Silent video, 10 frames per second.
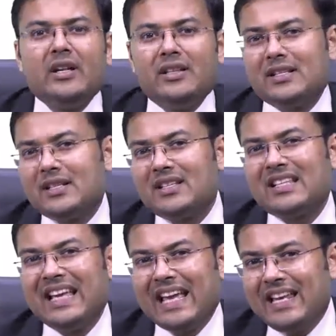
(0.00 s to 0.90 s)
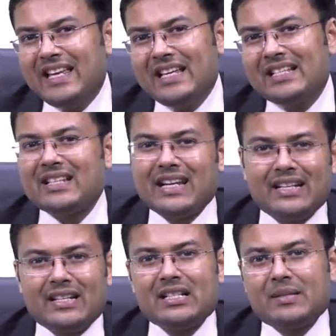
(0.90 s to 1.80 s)
This is Kelly's
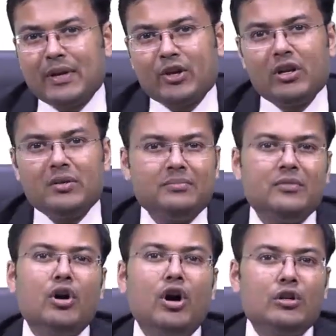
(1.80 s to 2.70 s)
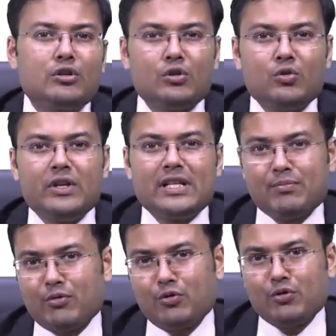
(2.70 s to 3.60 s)
rectal speculum, also known as
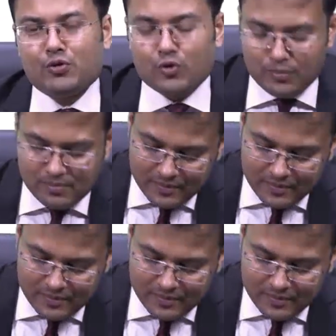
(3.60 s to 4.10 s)
proctoscope.